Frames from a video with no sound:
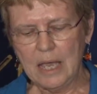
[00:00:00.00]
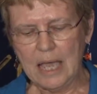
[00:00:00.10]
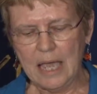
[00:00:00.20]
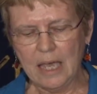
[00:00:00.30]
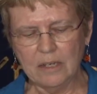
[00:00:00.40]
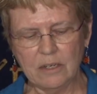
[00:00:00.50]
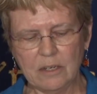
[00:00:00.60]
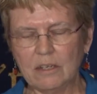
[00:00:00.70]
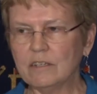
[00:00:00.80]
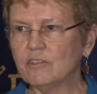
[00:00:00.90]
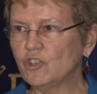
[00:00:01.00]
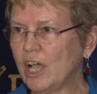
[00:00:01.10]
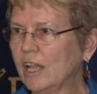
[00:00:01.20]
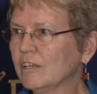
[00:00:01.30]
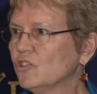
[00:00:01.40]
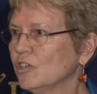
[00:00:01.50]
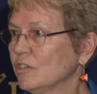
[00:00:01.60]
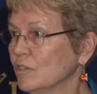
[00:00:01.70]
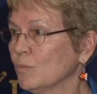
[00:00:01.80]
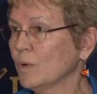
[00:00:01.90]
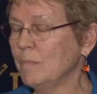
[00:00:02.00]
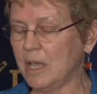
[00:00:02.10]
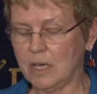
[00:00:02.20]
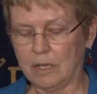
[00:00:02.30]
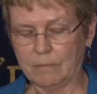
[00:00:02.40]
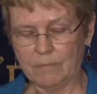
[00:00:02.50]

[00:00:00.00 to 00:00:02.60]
and challenges remaining.